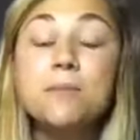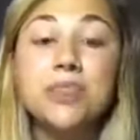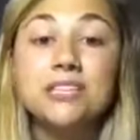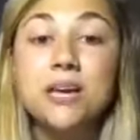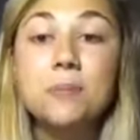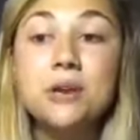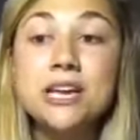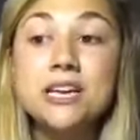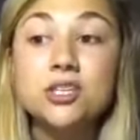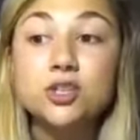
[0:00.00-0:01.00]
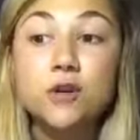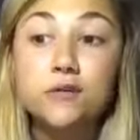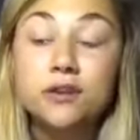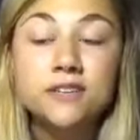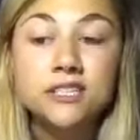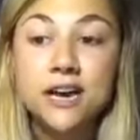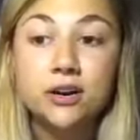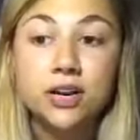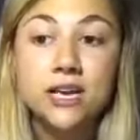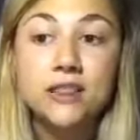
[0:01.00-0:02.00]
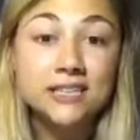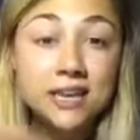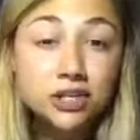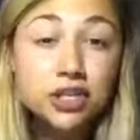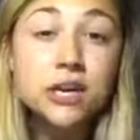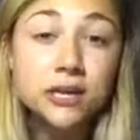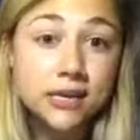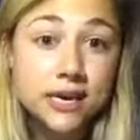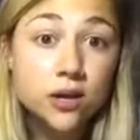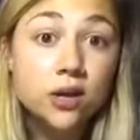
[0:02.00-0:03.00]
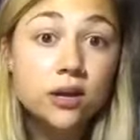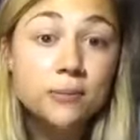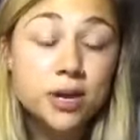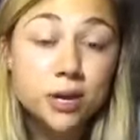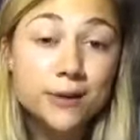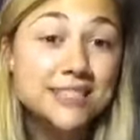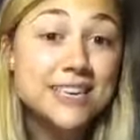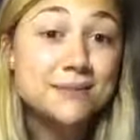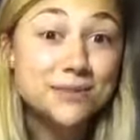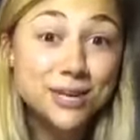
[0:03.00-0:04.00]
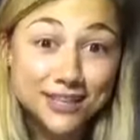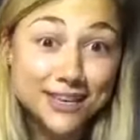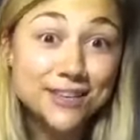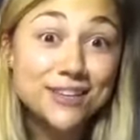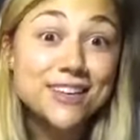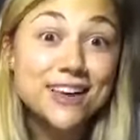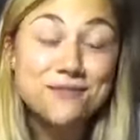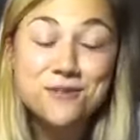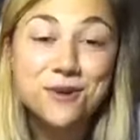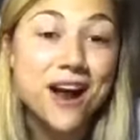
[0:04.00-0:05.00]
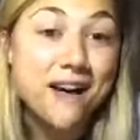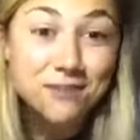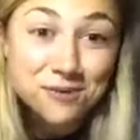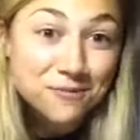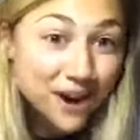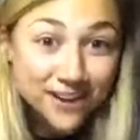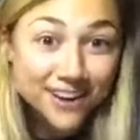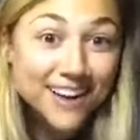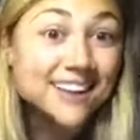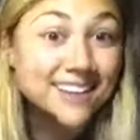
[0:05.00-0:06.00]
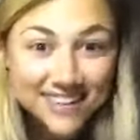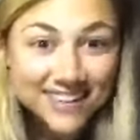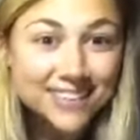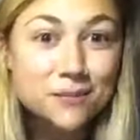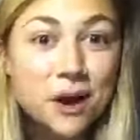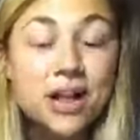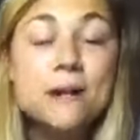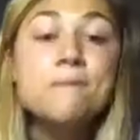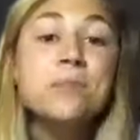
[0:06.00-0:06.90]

This company is so full of integrity. That's actually illegal. Pyramid schemes are illegal, if you are ever wondering or curious about it.